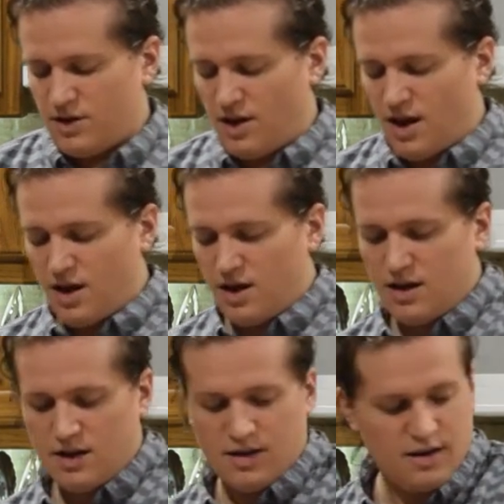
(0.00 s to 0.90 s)
Okay,
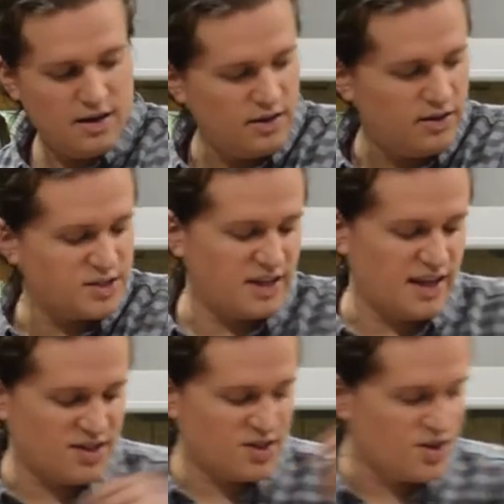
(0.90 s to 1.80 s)
looks like
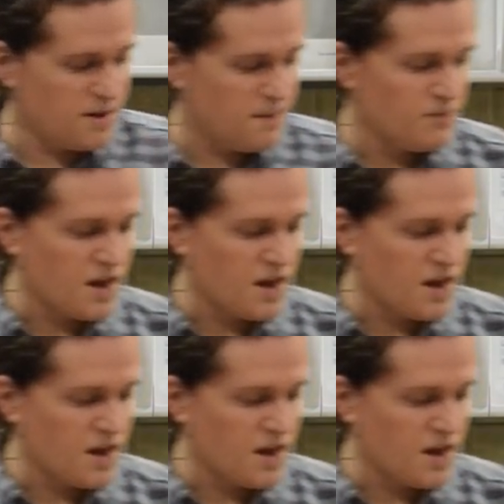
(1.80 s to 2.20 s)
that's good.